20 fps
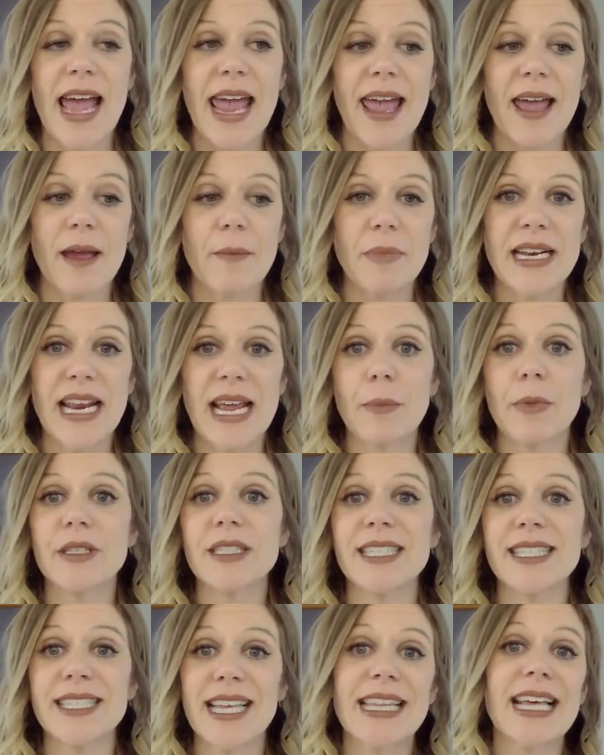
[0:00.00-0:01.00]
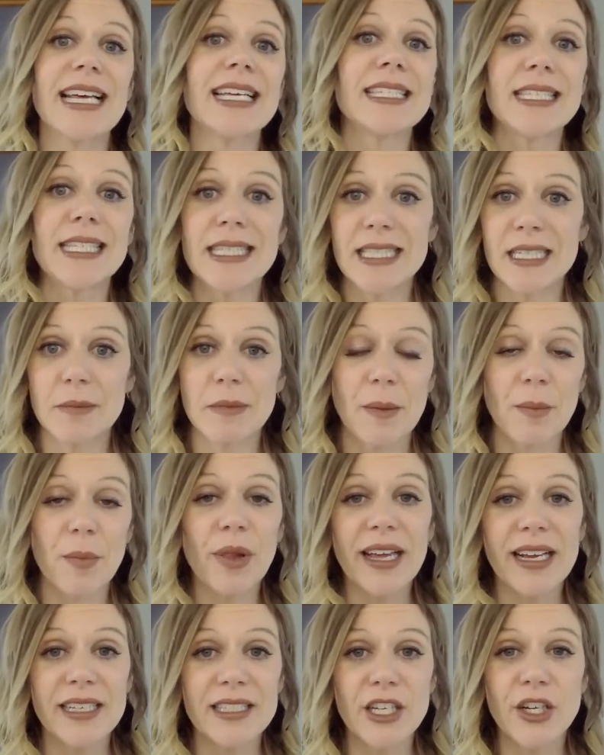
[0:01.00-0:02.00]
and being able to set that system in
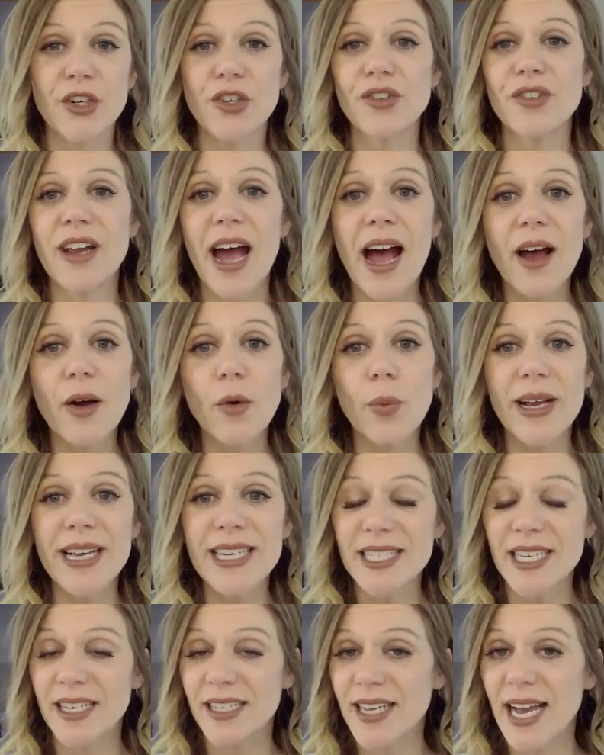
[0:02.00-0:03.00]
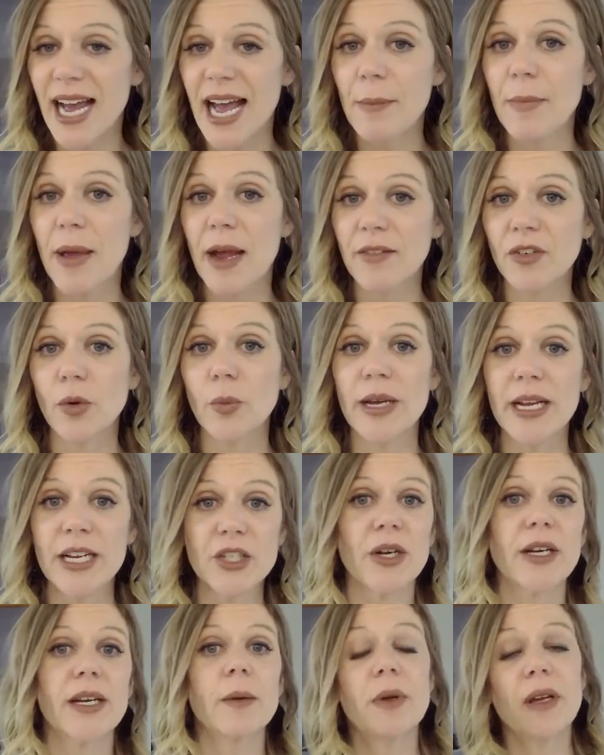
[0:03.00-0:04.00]
place that you're not wasting time every week
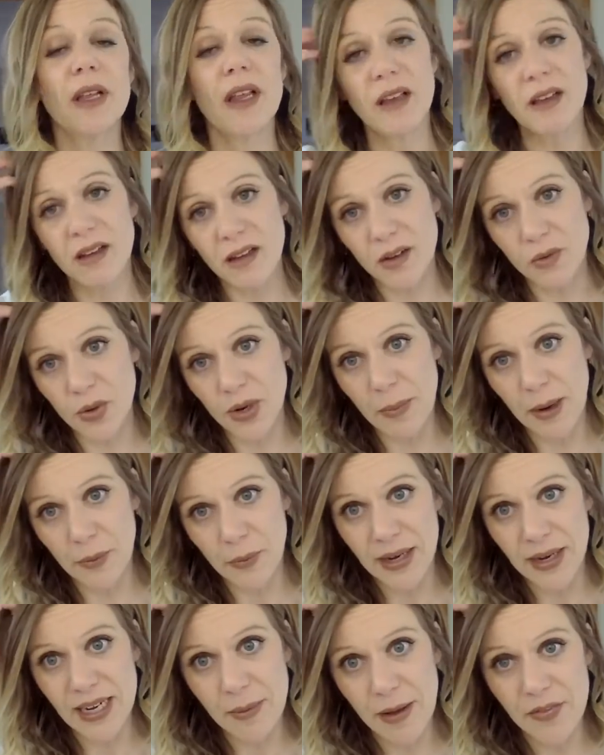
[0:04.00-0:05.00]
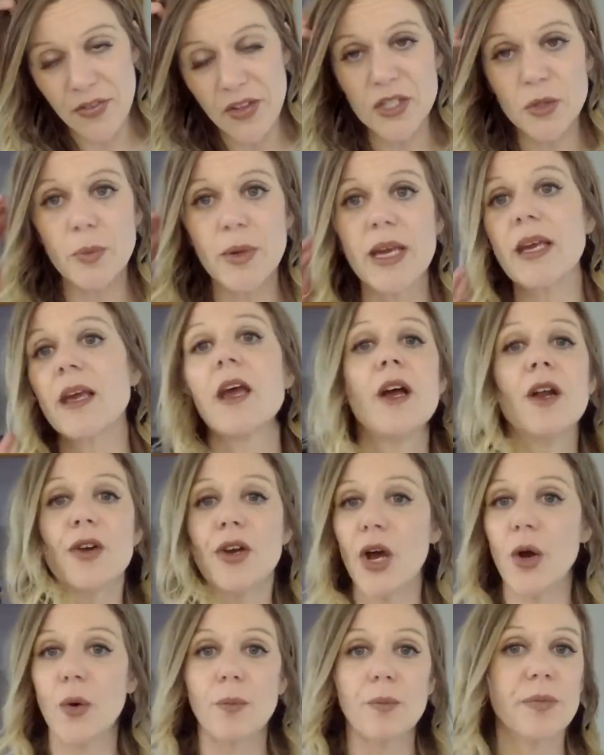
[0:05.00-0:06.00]
trying to be like, oh, what am I writing about this week?
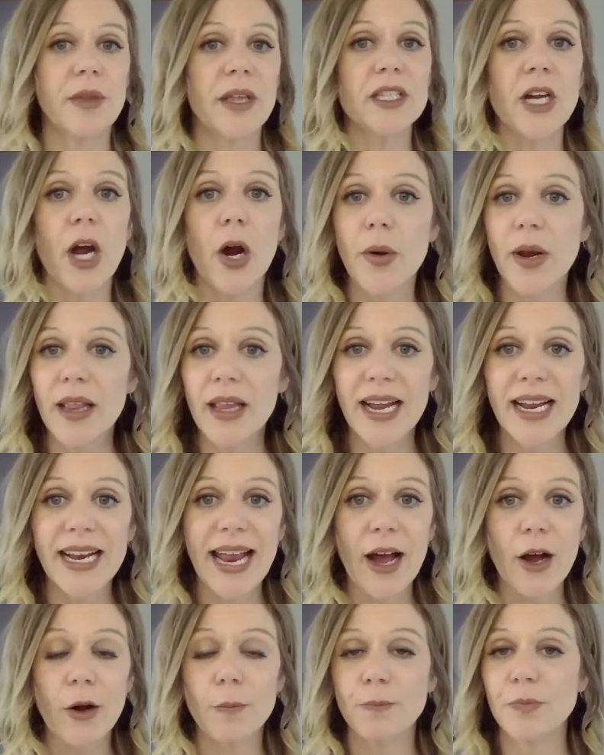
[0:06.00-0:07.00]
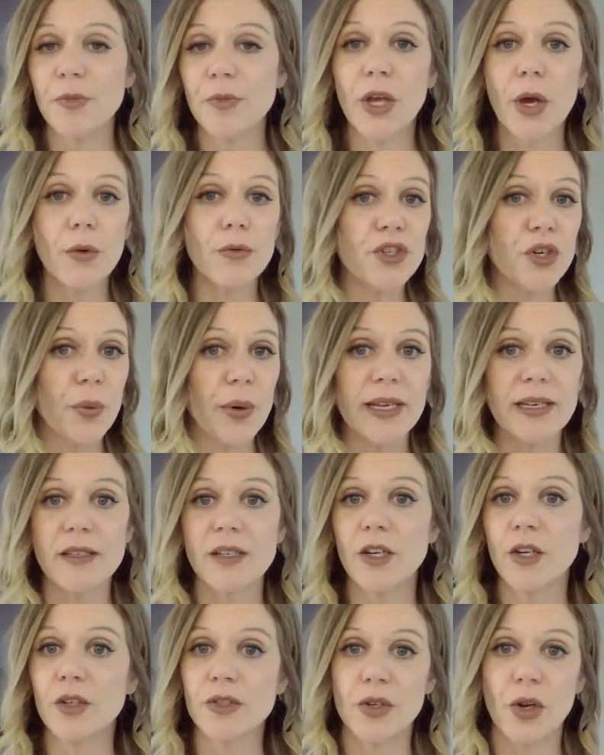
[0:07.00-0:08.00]
No, it's already laid out. You go do it.
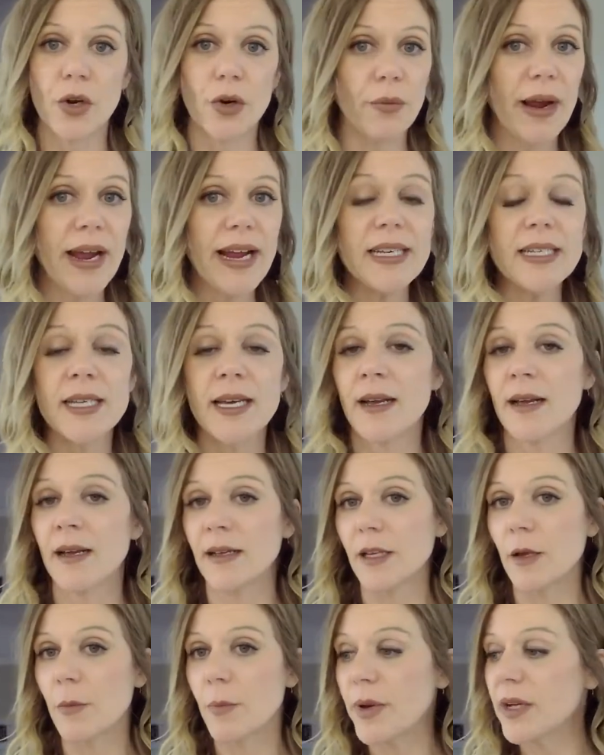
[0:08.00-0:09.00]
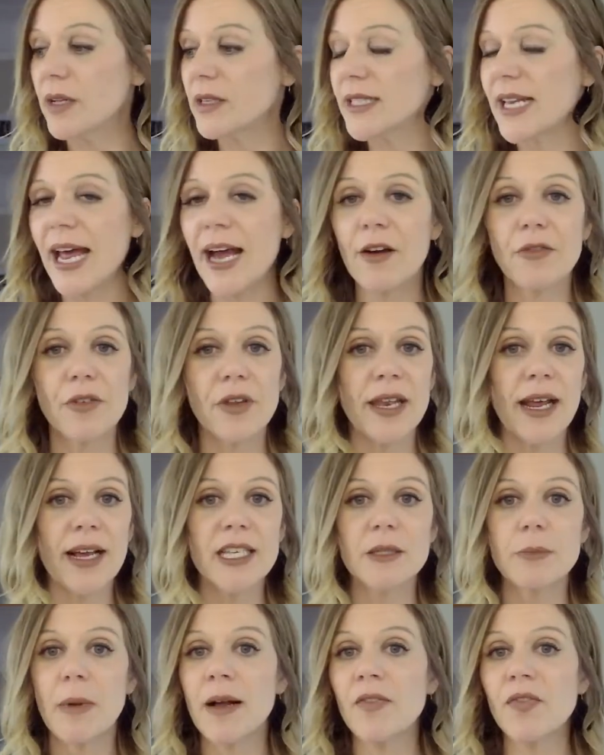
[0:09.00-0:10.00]
You just go right, you build it out for the
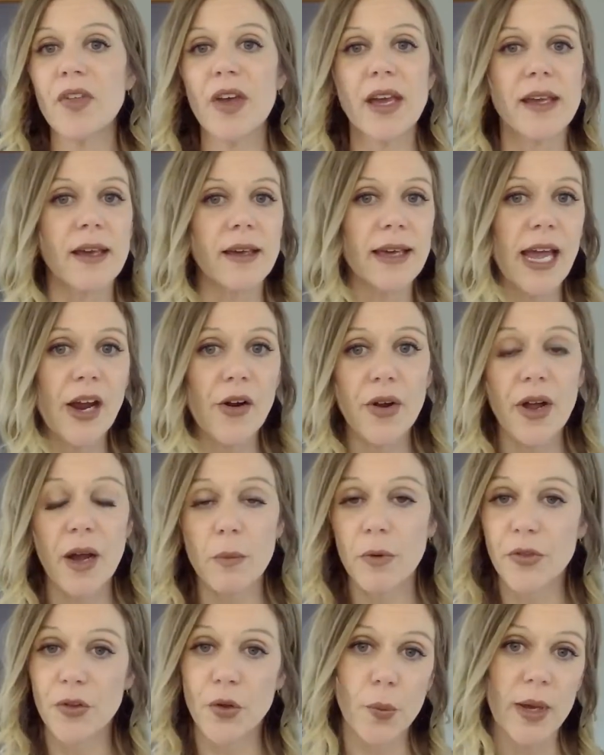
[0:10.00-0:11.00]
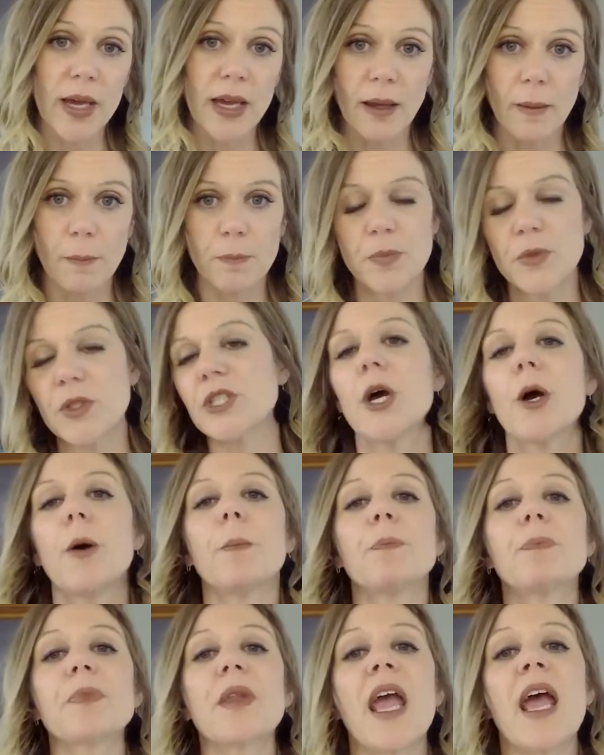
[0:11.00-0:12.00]
next month and you carry on with your week.
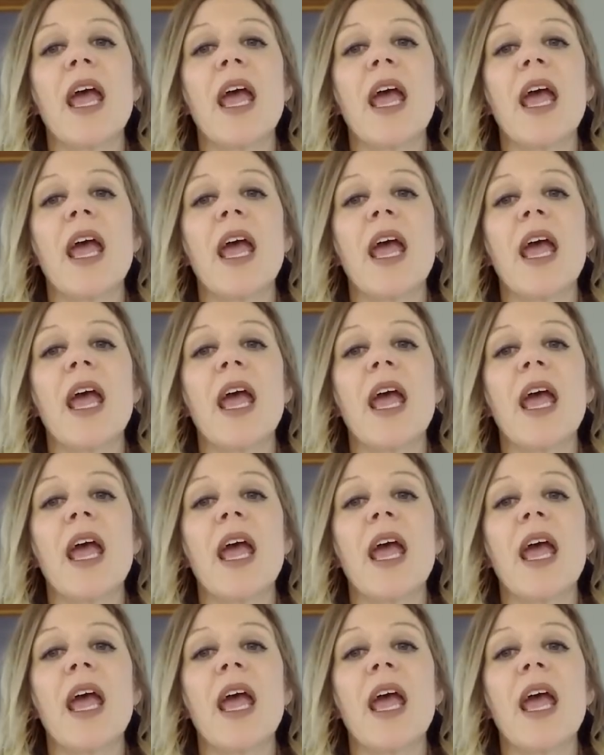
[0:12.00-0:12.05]
So